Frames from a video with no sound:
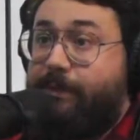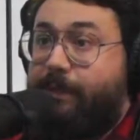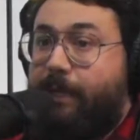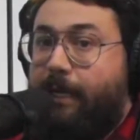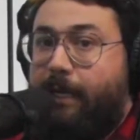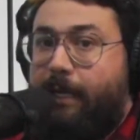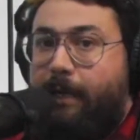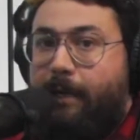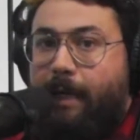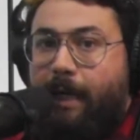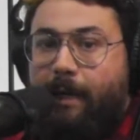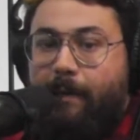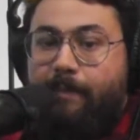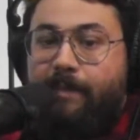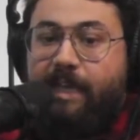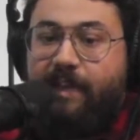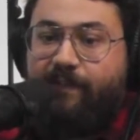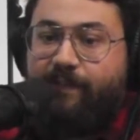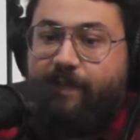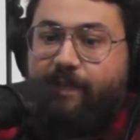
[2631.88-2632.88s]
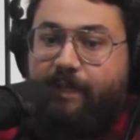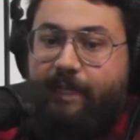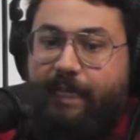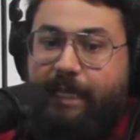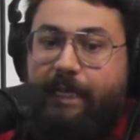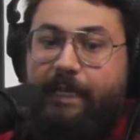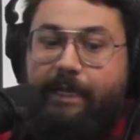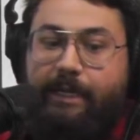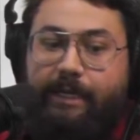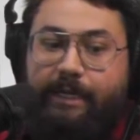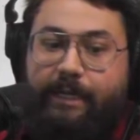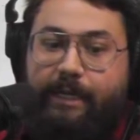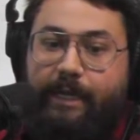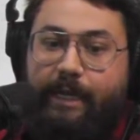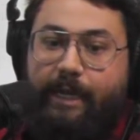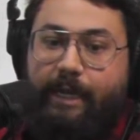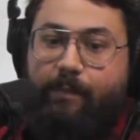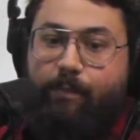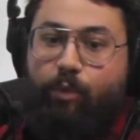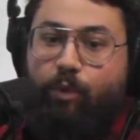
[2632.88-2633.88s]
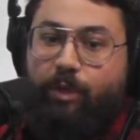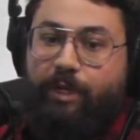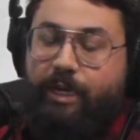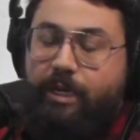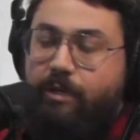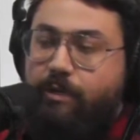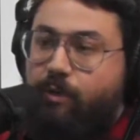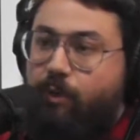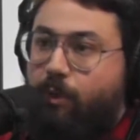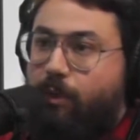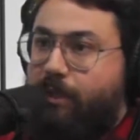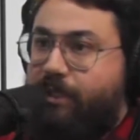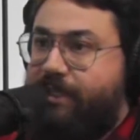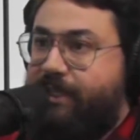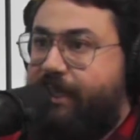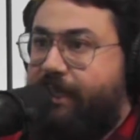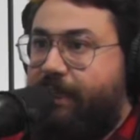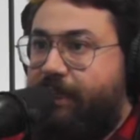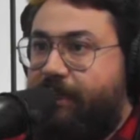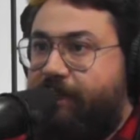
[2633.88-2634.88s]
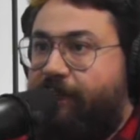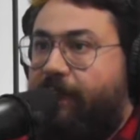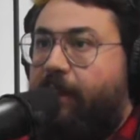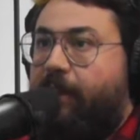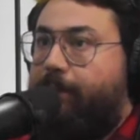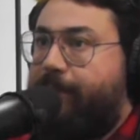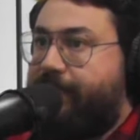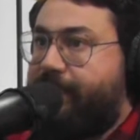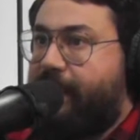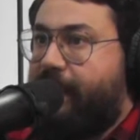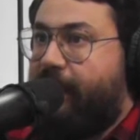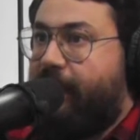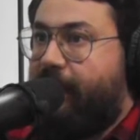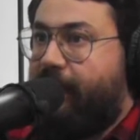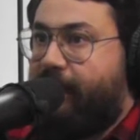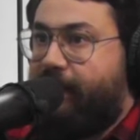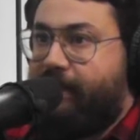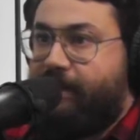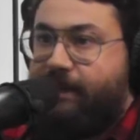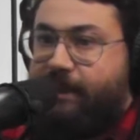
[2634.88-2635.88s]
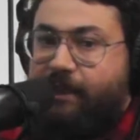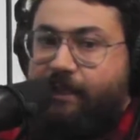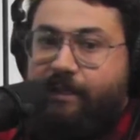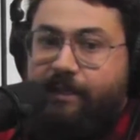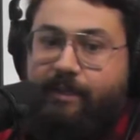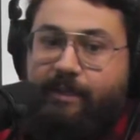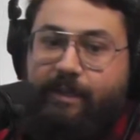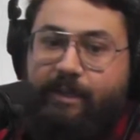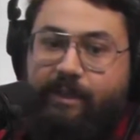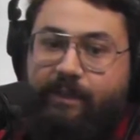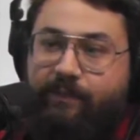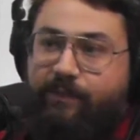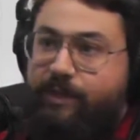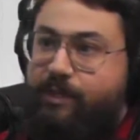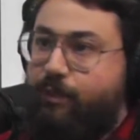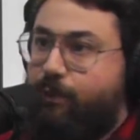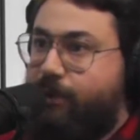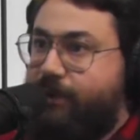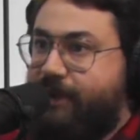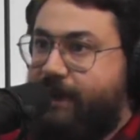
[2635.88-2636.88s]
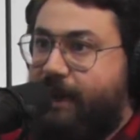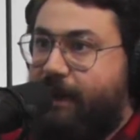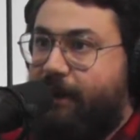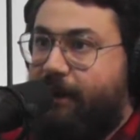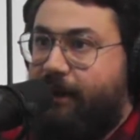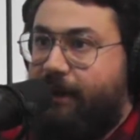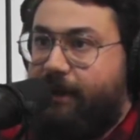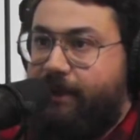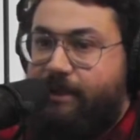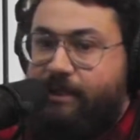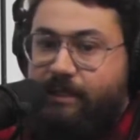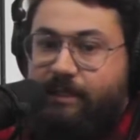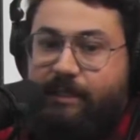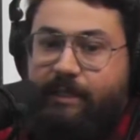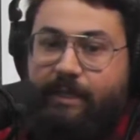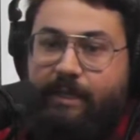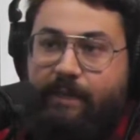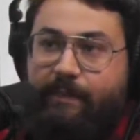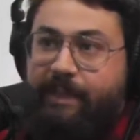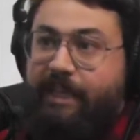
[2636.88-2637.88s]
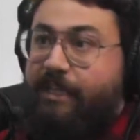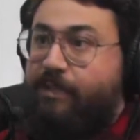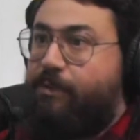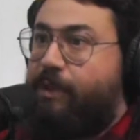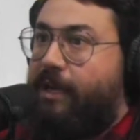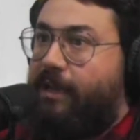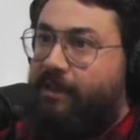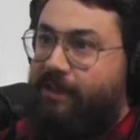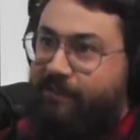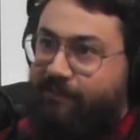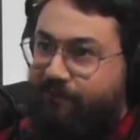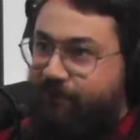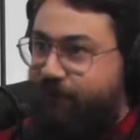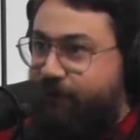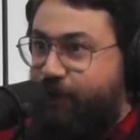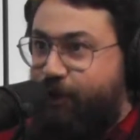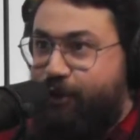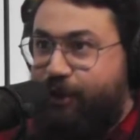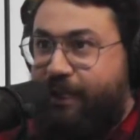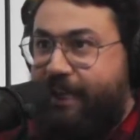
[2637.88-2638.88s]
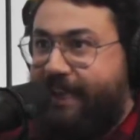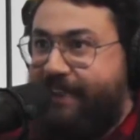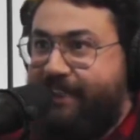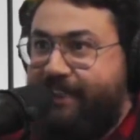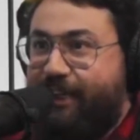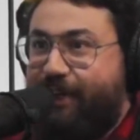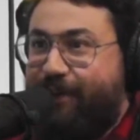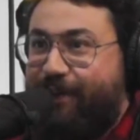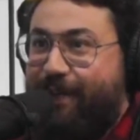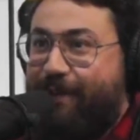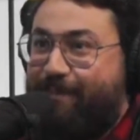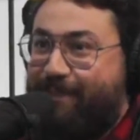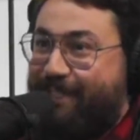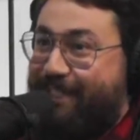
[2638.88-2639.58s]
I am definitely more geared towards the development side of things and the visual side of things, and that's why I leave usually SEO up to